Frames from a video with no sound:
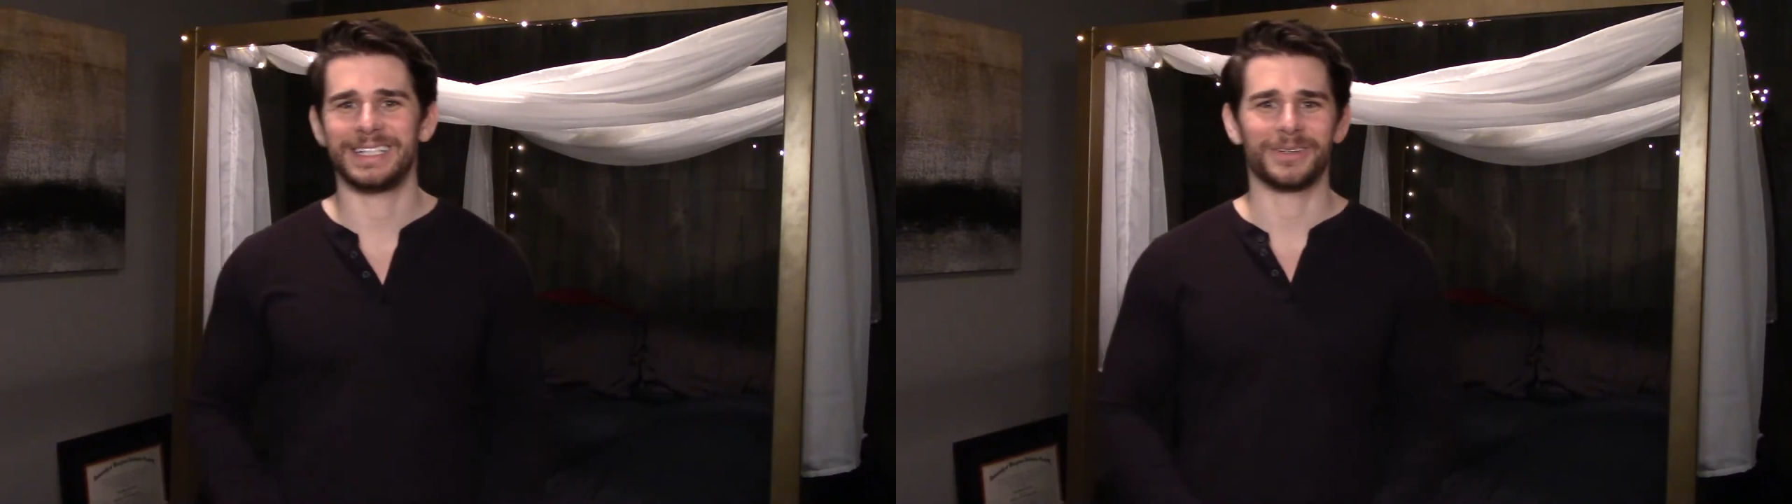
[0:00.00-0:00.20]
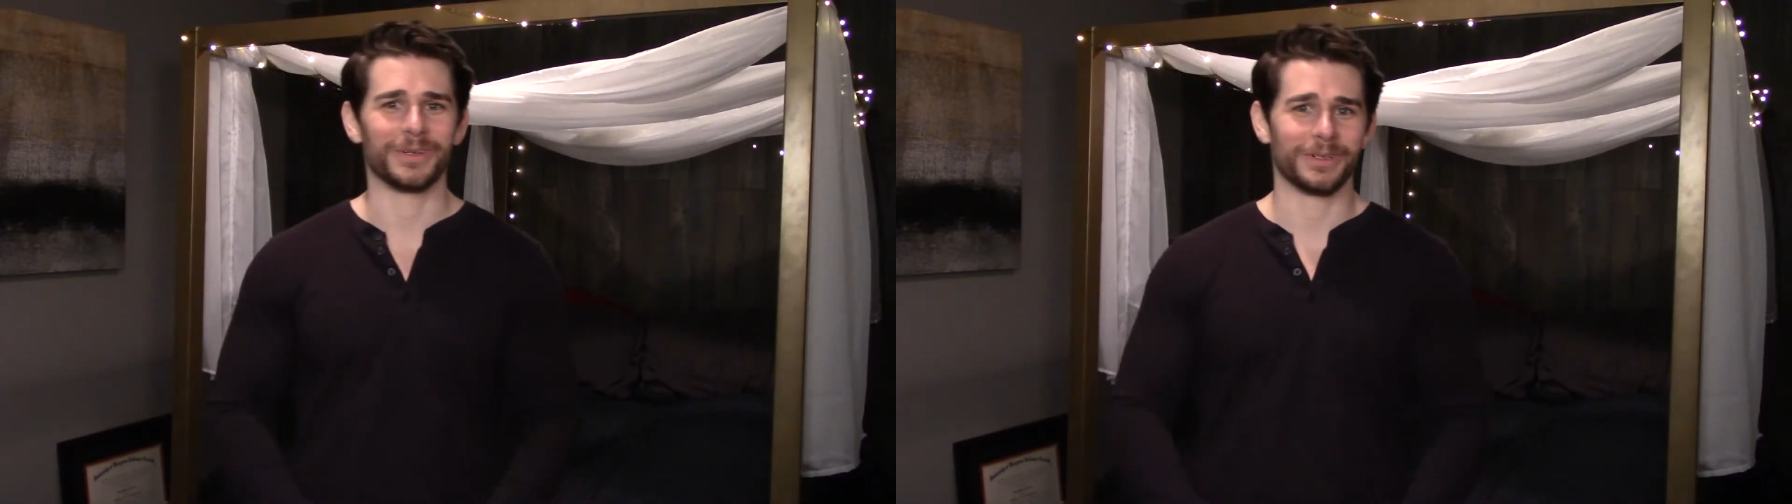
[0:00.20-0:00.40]

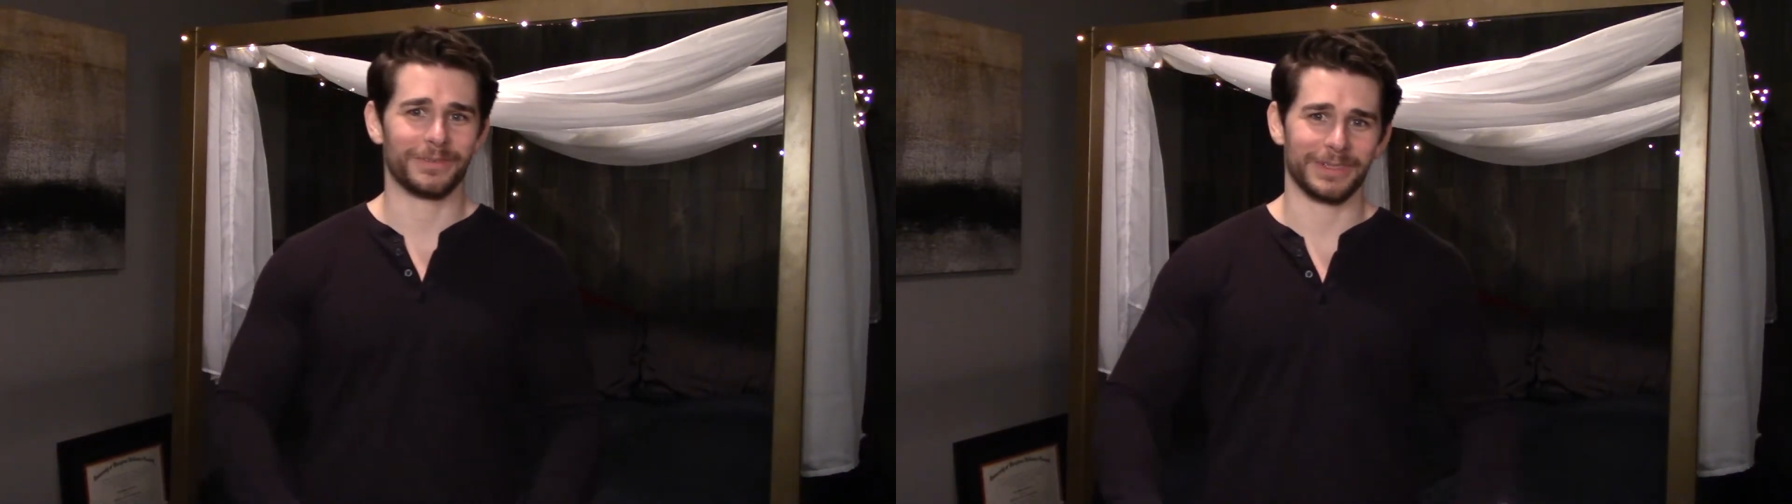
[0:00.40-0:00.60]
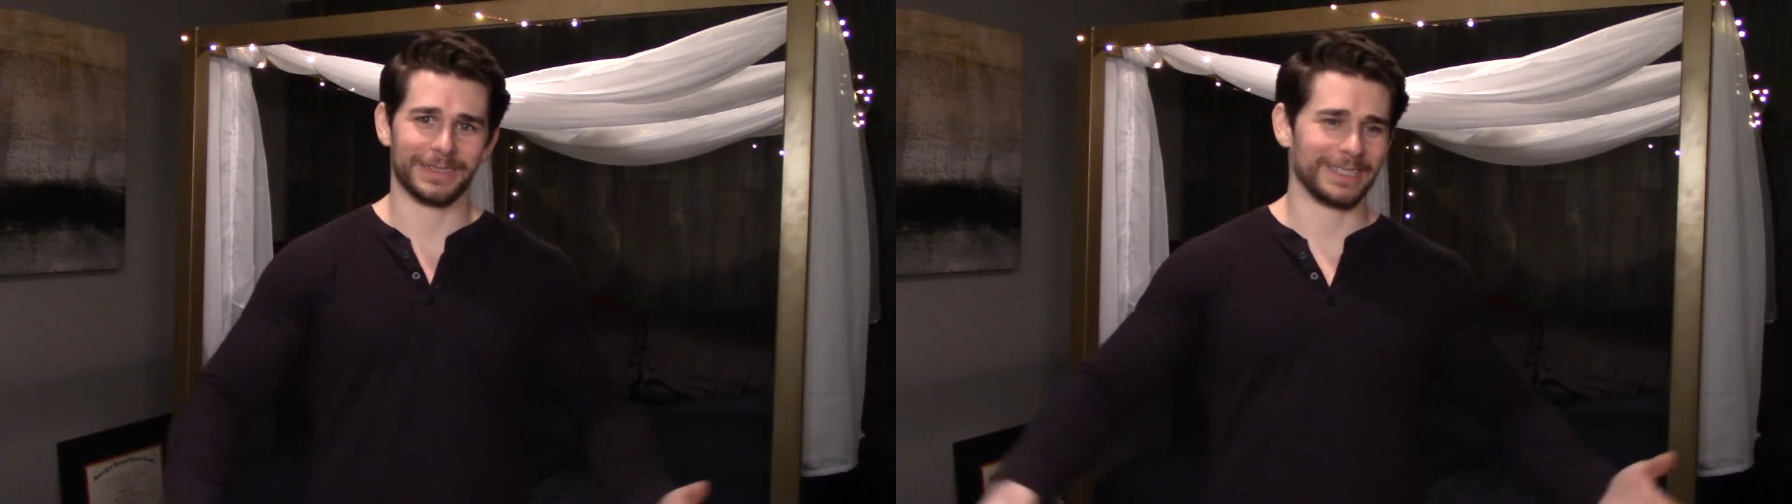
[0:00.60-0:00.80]
or if
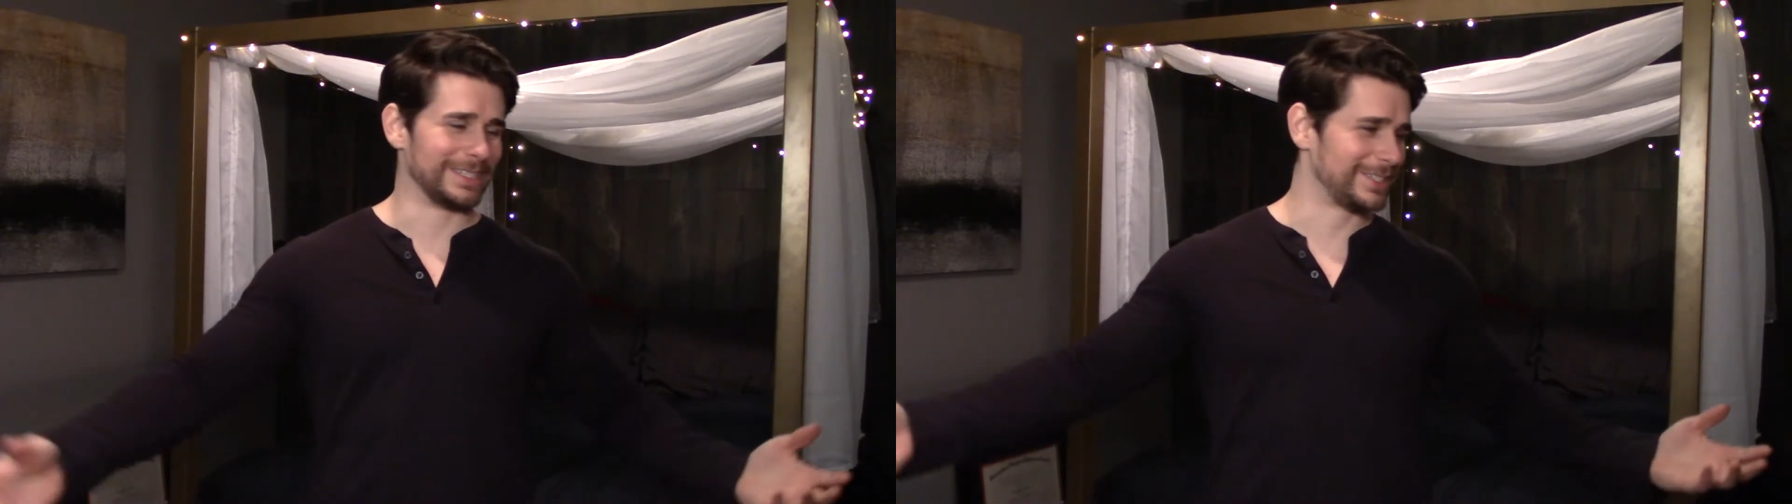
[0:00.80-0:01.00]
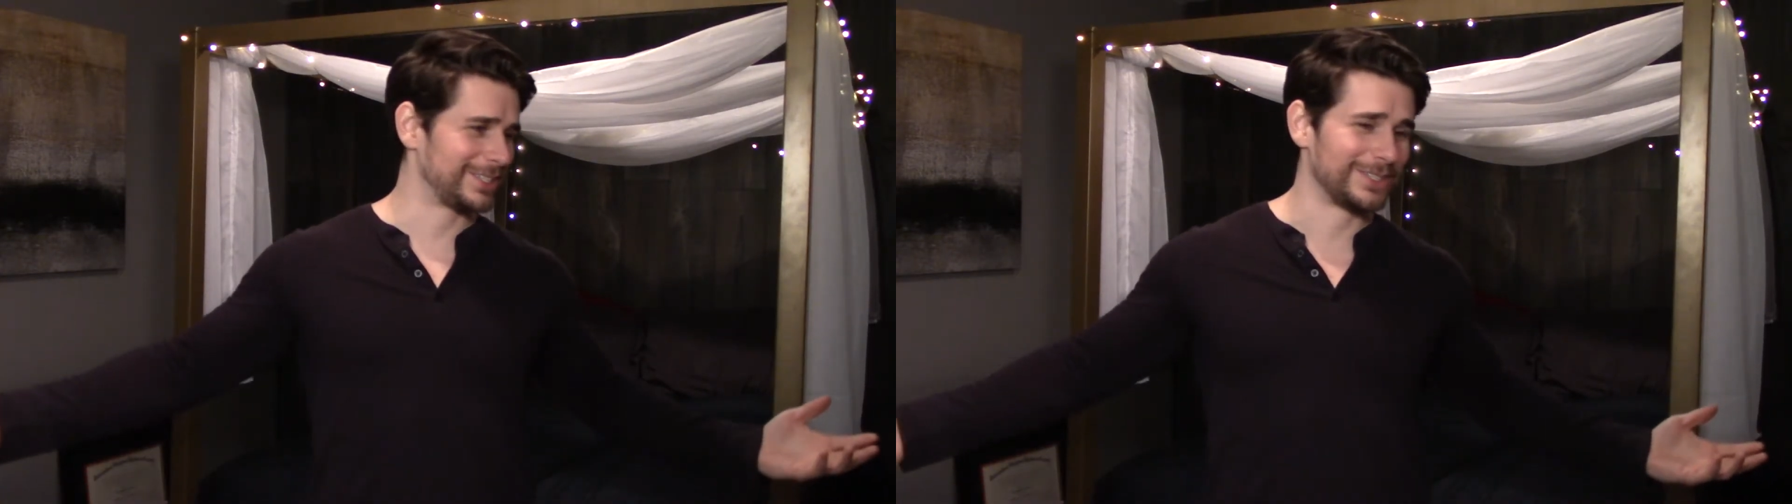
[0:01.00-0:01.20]
it
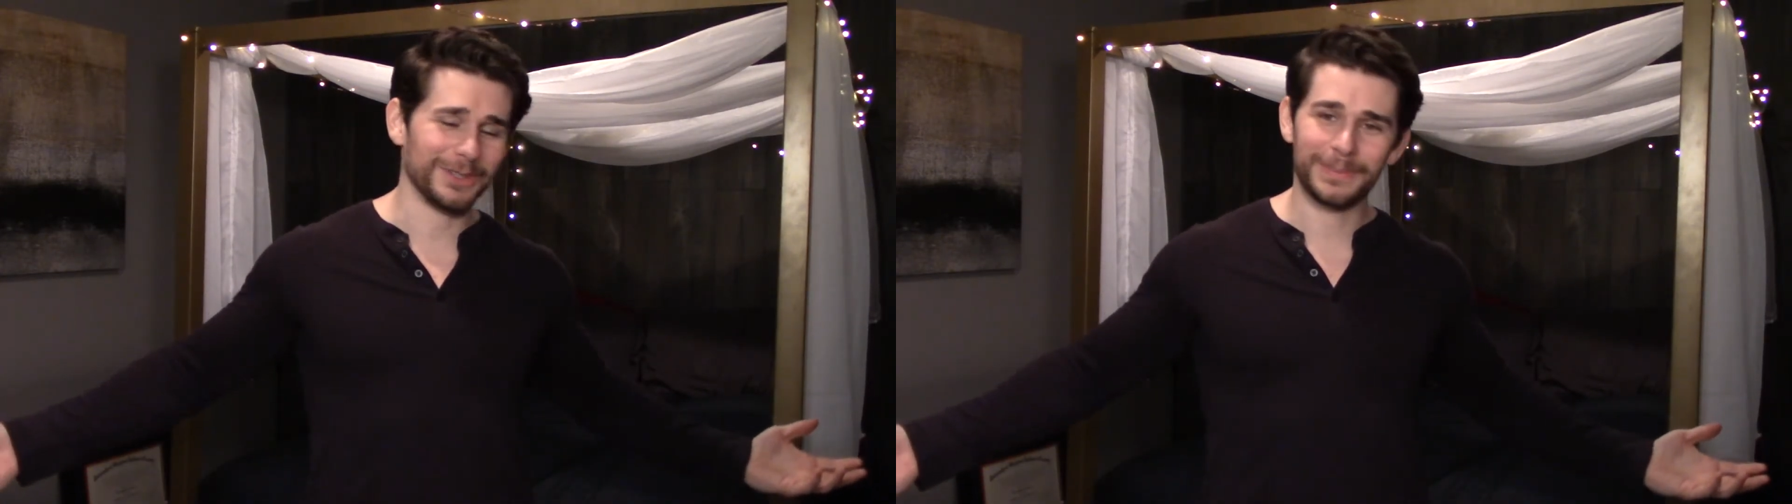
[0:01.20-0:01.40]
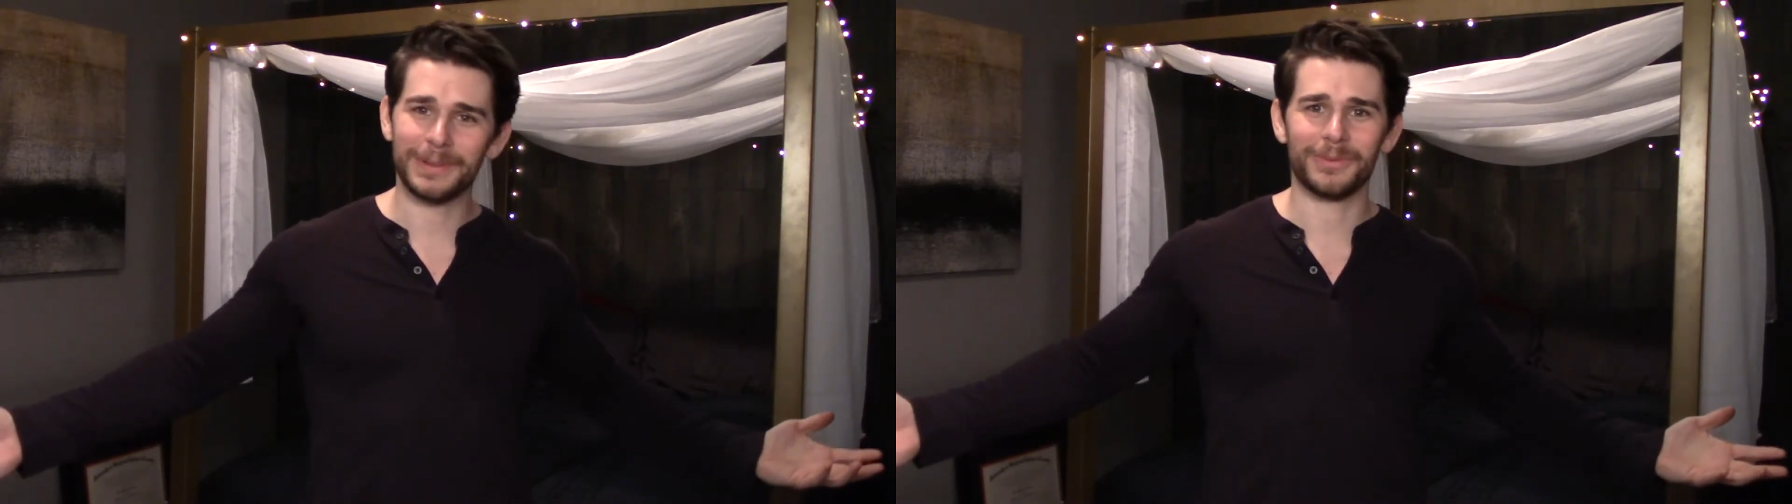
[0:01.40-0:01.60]
is
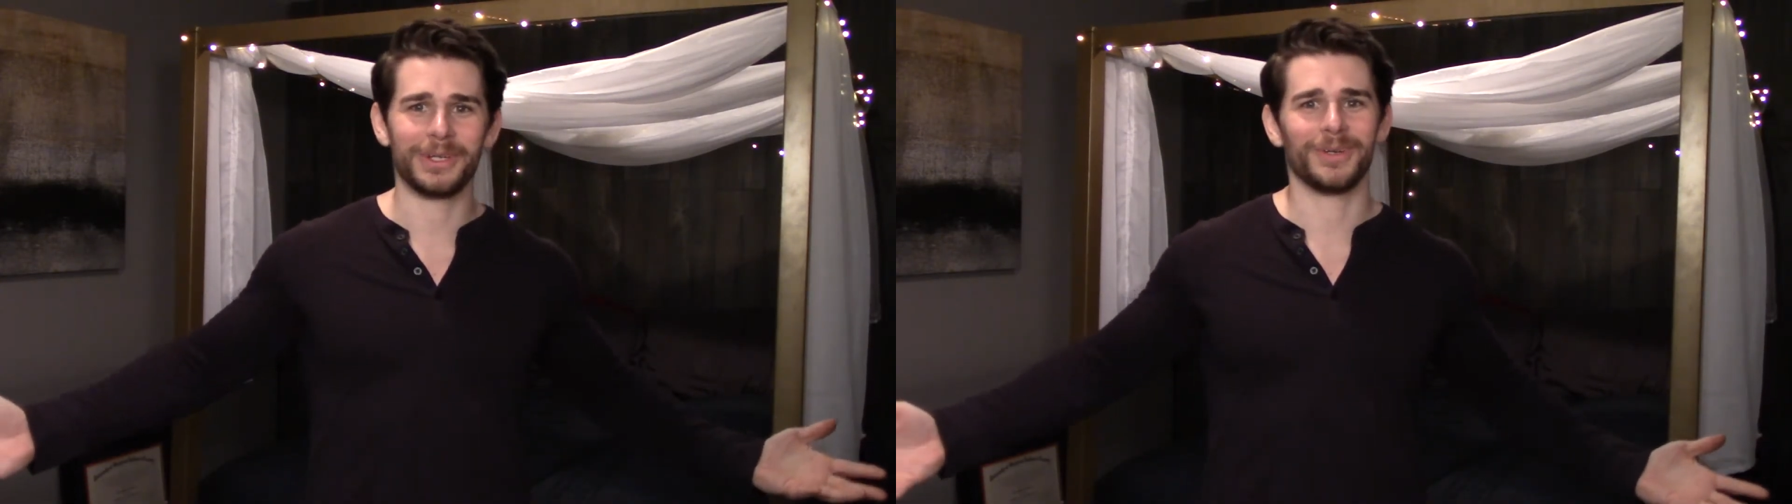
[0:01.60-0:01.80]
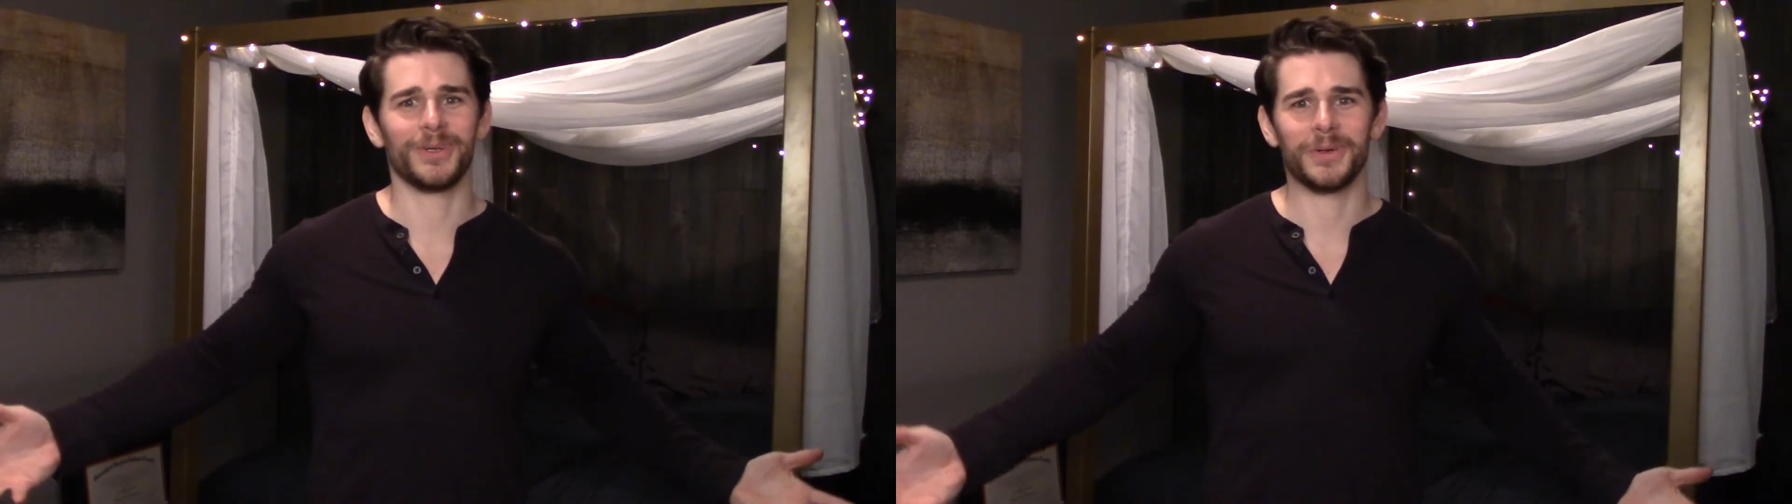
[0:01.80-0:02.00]
stupid what
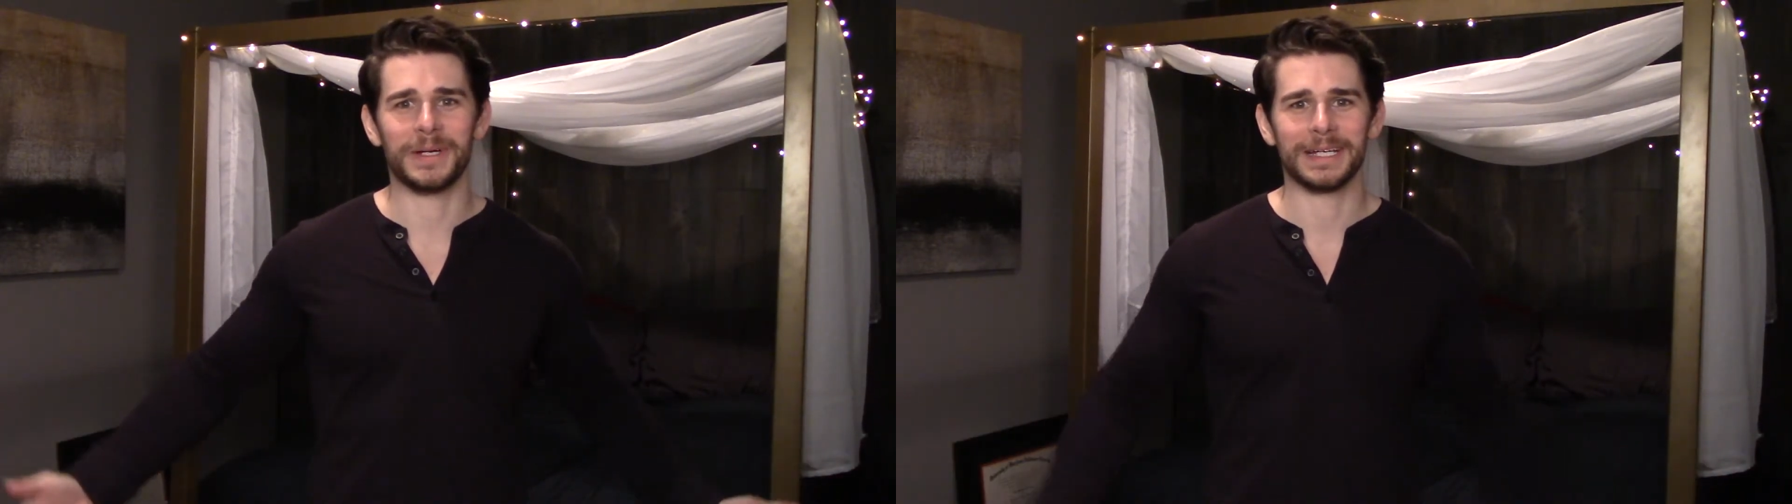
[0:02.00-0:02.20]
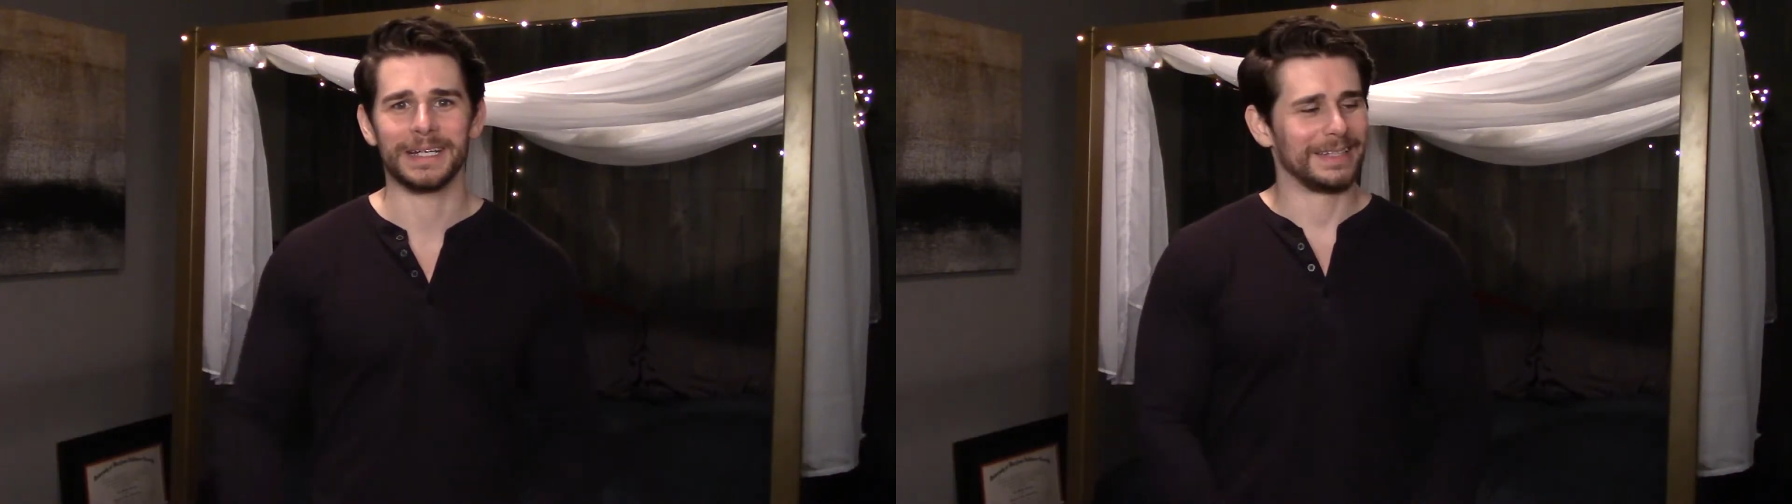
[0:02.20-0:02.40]
you're doing,